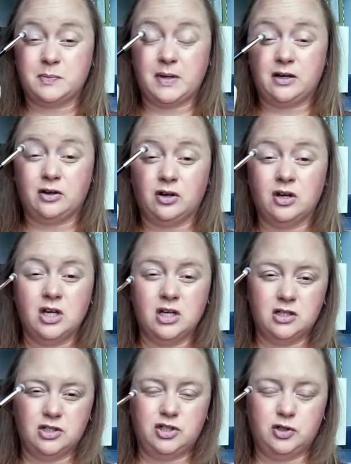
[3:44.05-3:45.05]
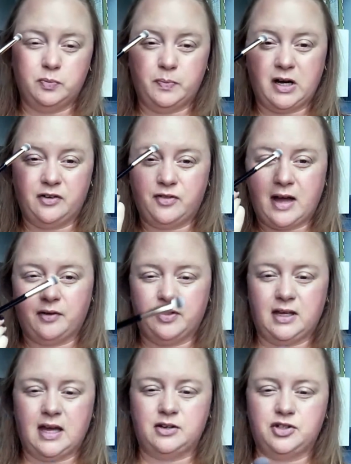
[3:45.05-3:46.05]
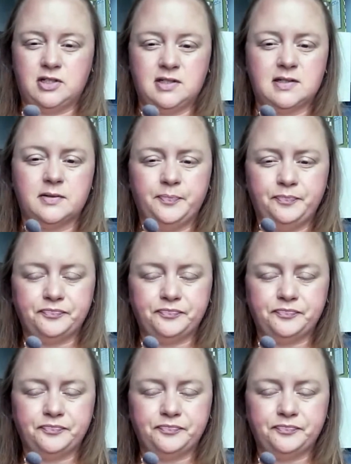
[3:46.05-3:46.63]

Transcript: better to buff out the edges.